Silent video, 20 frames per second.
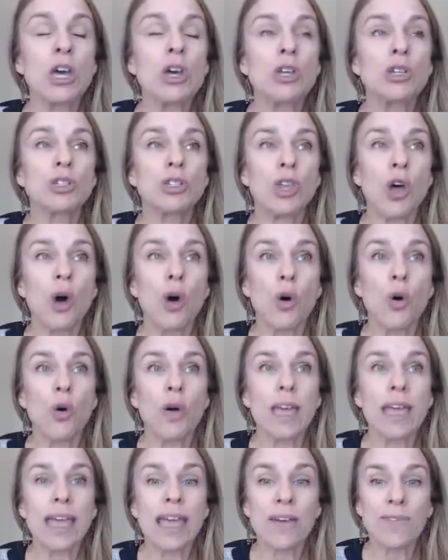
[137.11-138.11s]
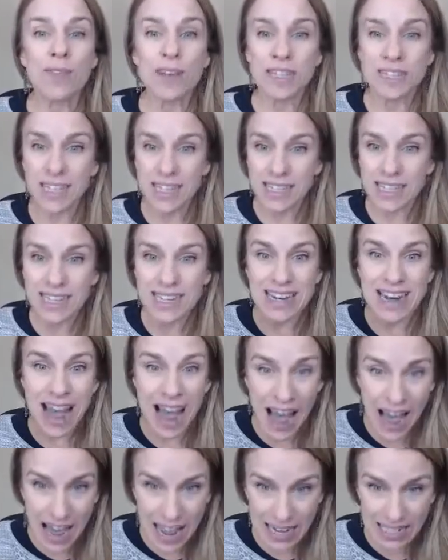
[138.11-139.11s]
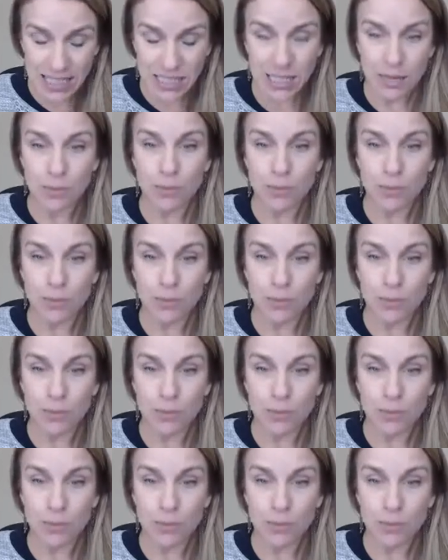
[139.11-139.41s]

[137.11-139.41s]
So if it does not